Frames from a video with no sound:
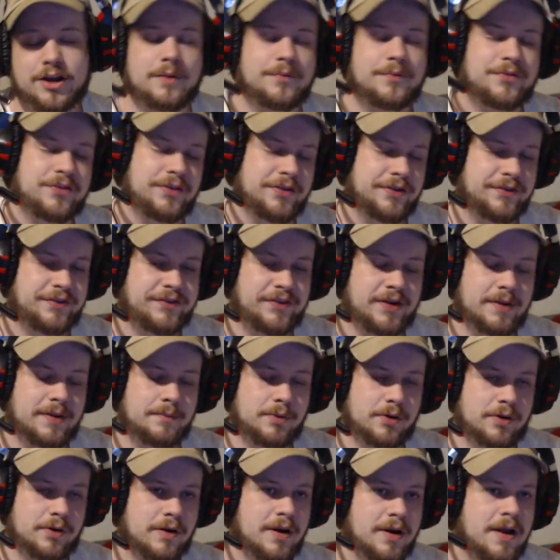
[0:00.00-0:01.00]
in
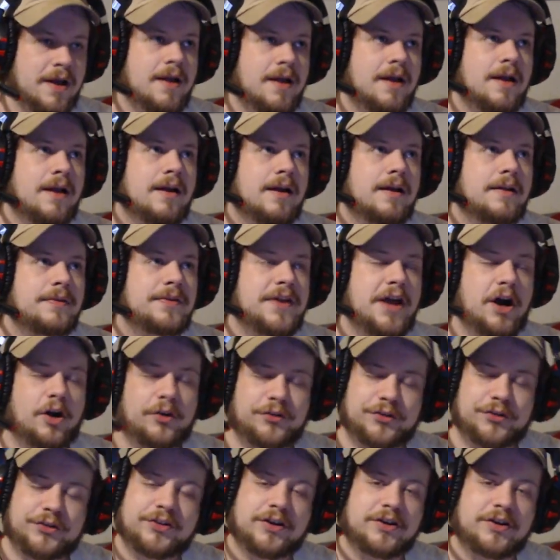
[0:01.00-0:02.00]
December. They
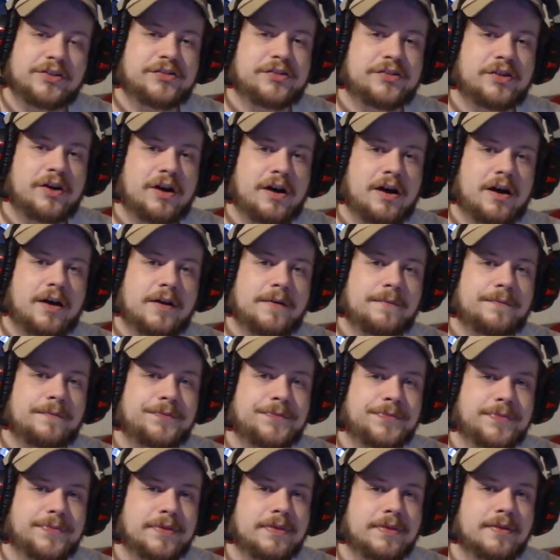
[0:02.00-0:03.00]
also touched
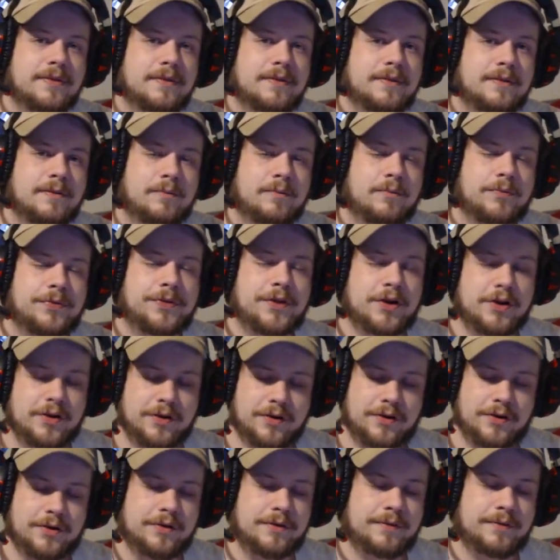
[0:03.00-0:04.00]
on
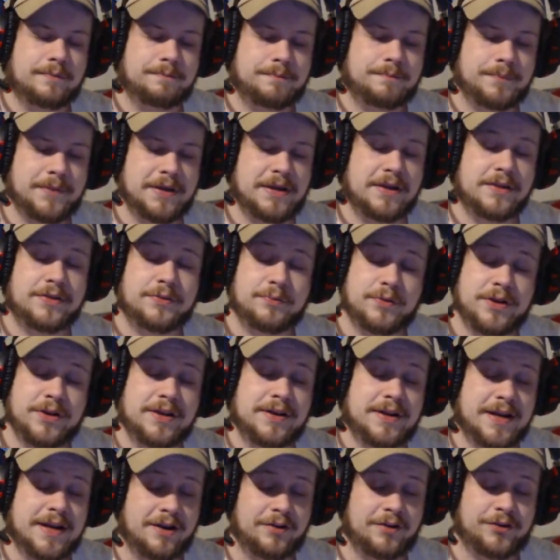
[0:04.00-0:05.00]
their E3
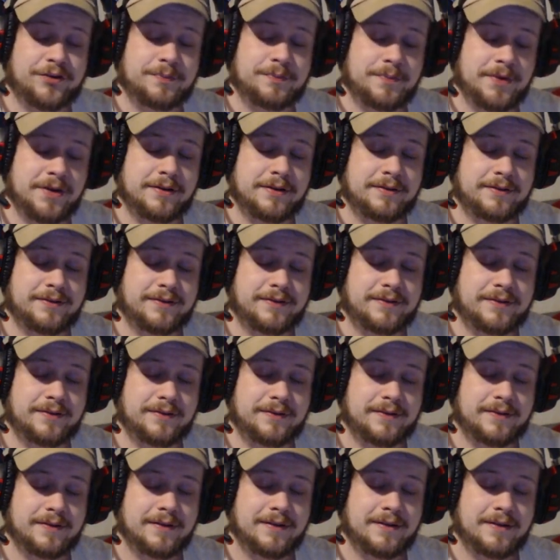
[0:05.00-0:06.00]

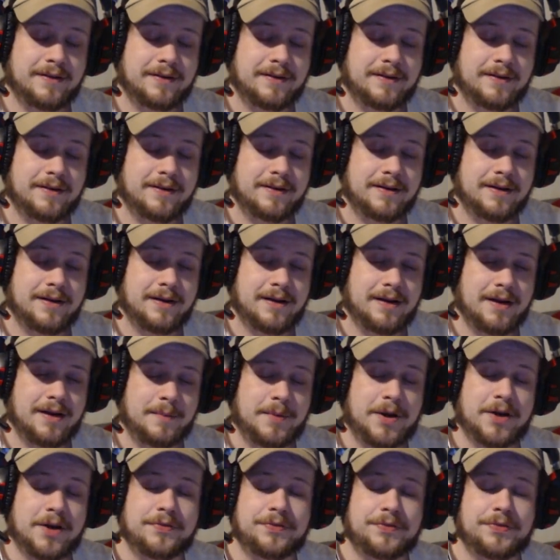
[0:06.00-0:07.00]
announcement
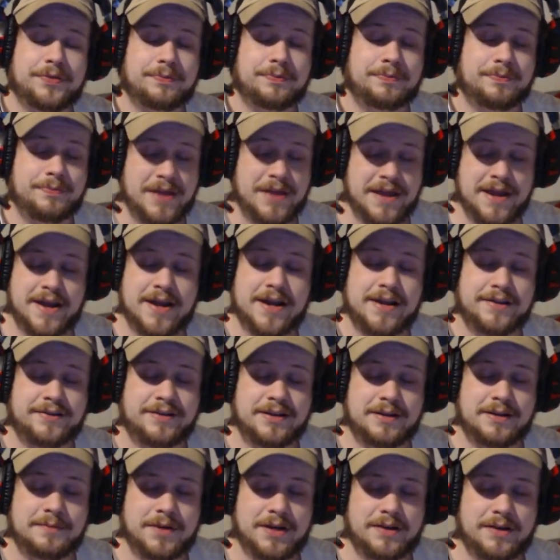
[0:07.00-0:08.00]
about the AI
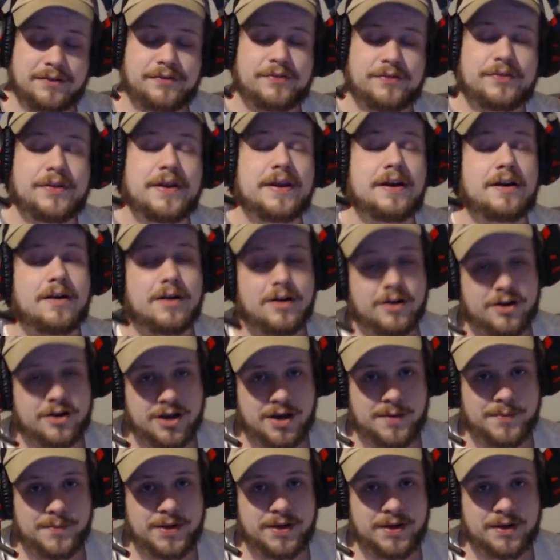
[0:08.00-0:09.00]
teammates. They are
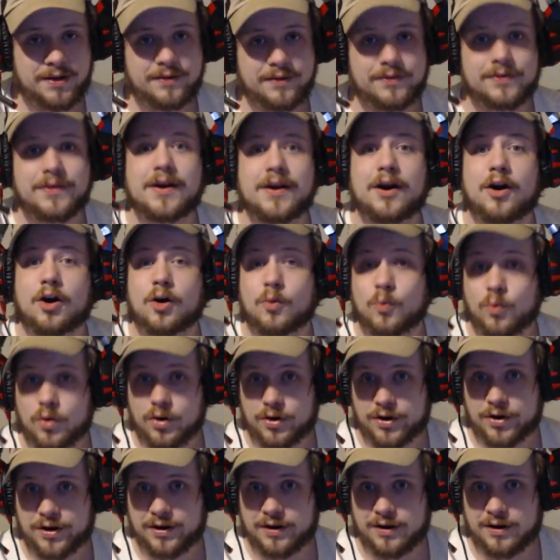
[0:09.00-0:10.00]
coming. They are
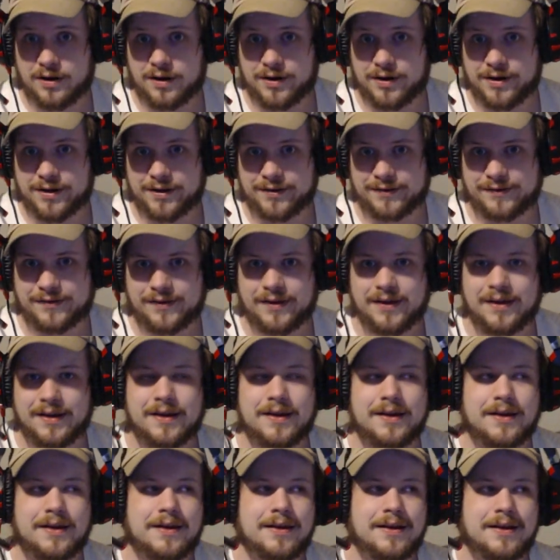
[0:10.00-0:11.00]
working on it.
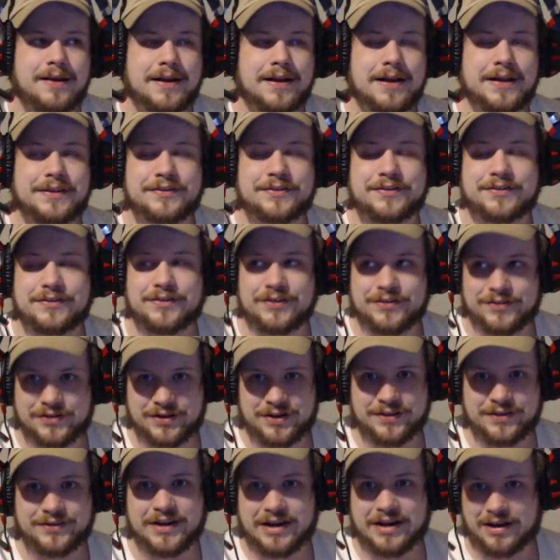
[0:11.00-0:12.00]
It's just going
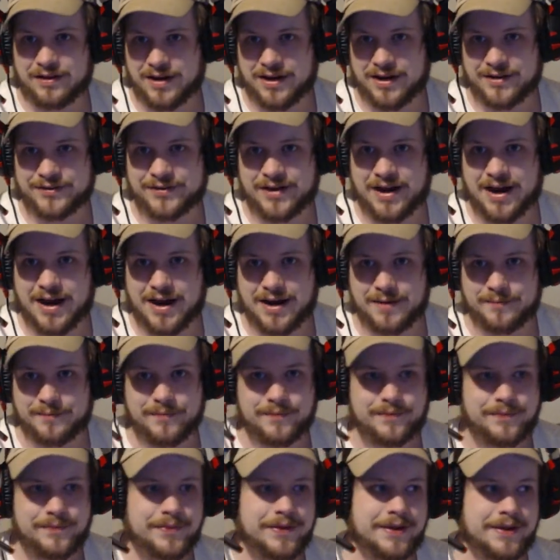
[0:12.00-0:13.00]
to take a lot of time.
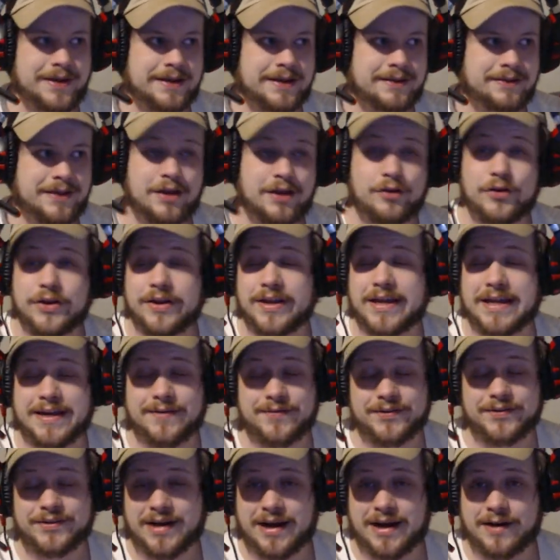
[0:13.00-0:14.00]
Like, they don't even give
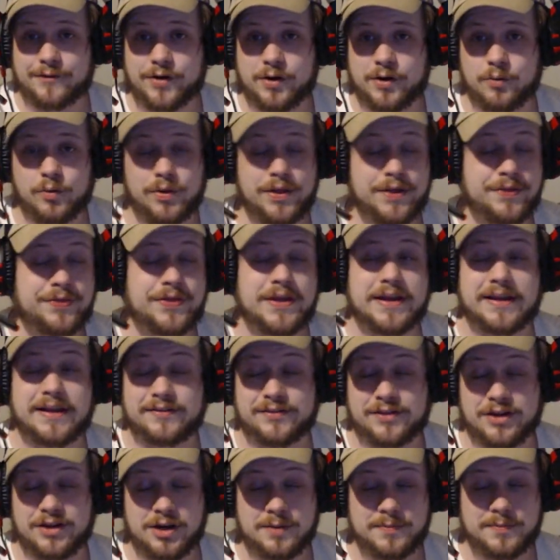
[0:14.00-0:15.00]
a time frame when they think it's
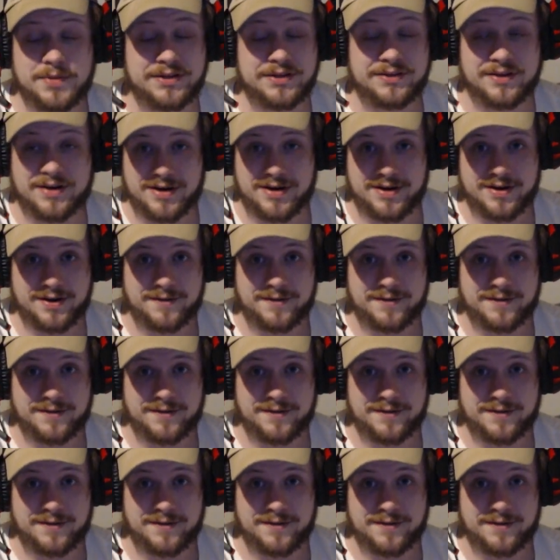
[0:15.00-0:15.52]
going to be done.